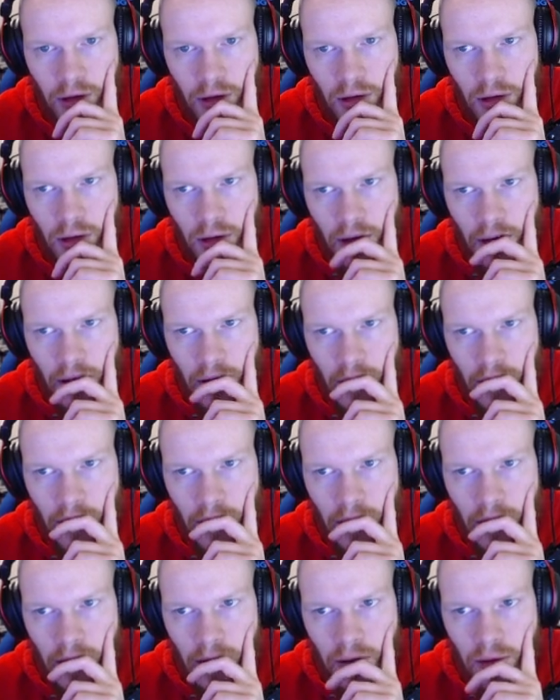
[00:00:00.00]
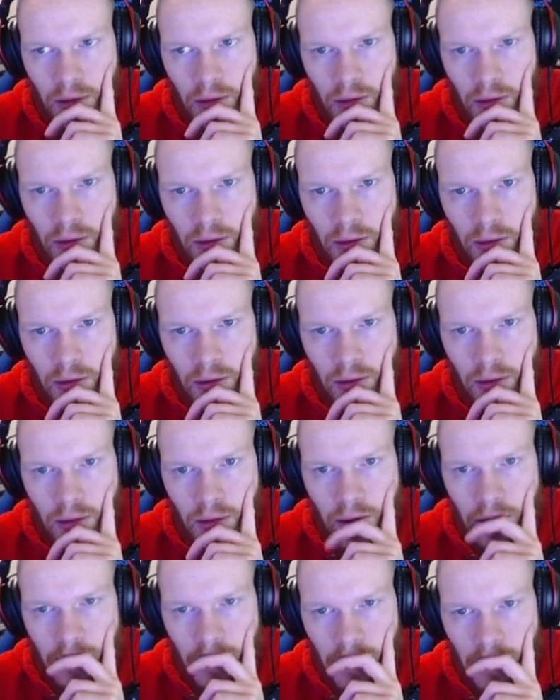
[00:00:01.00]

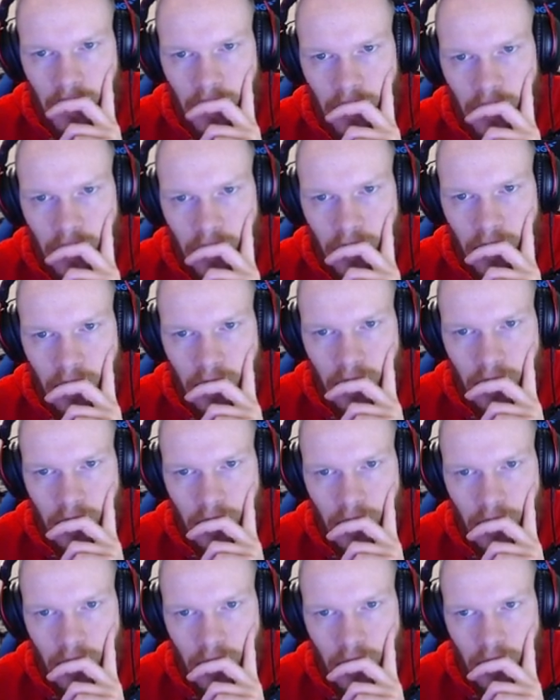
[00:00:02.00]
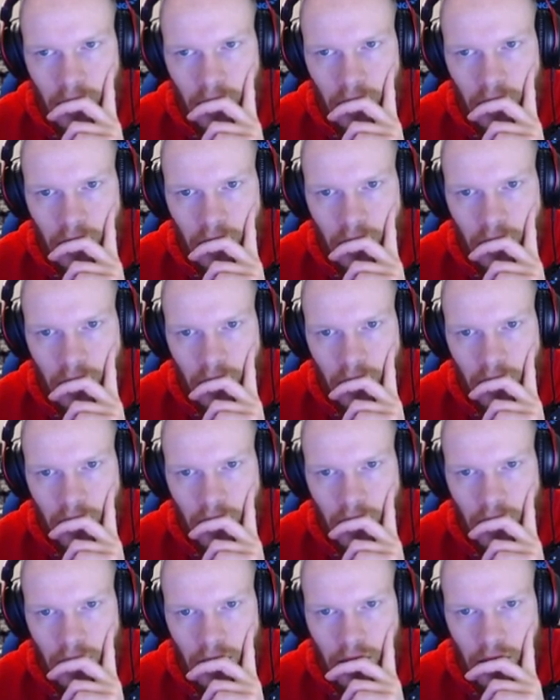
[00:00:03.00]

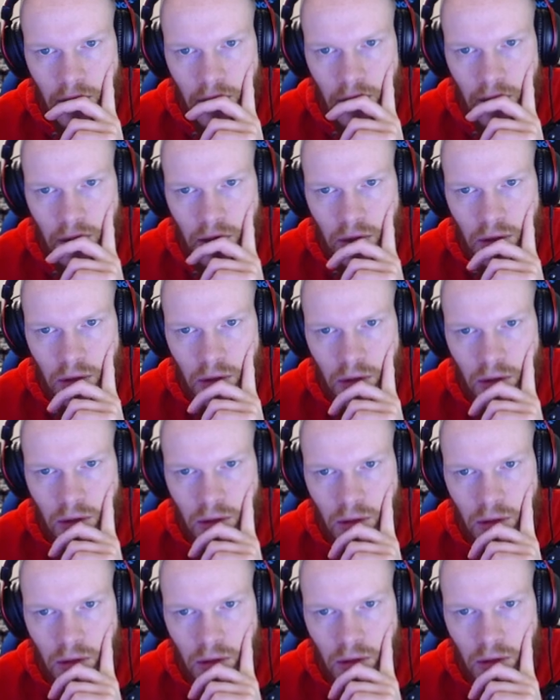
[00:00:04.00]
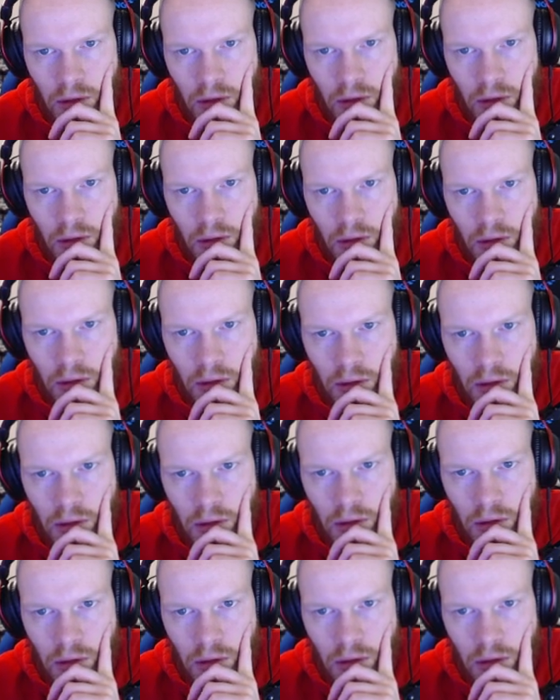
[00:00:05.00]

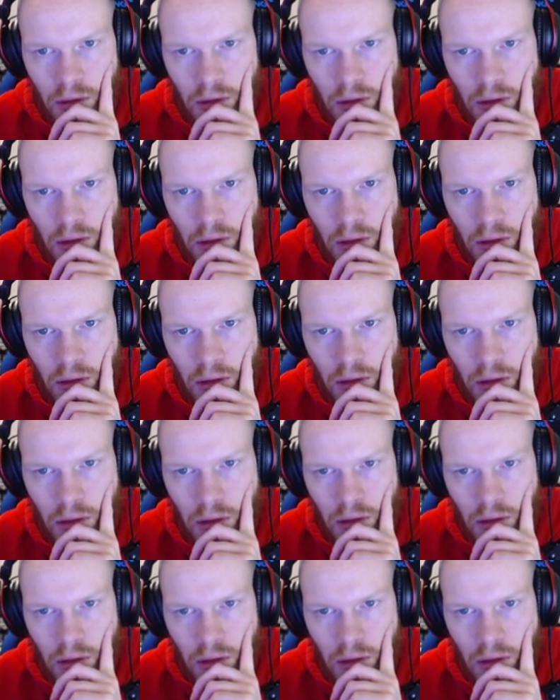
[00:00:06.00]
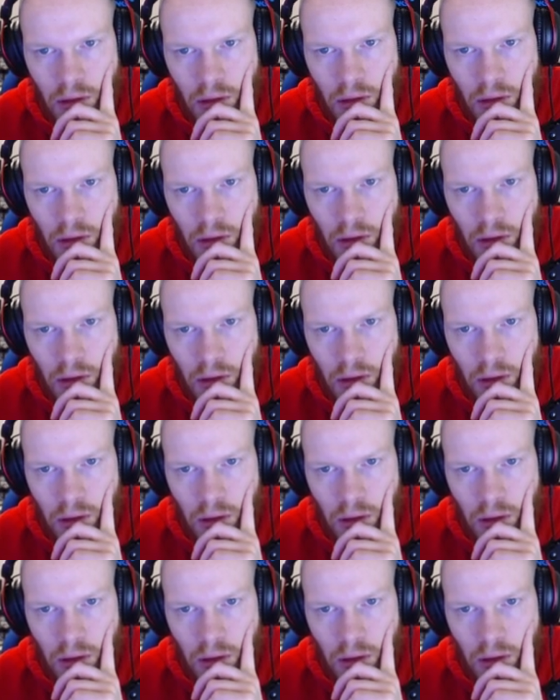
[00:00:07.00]
(silence)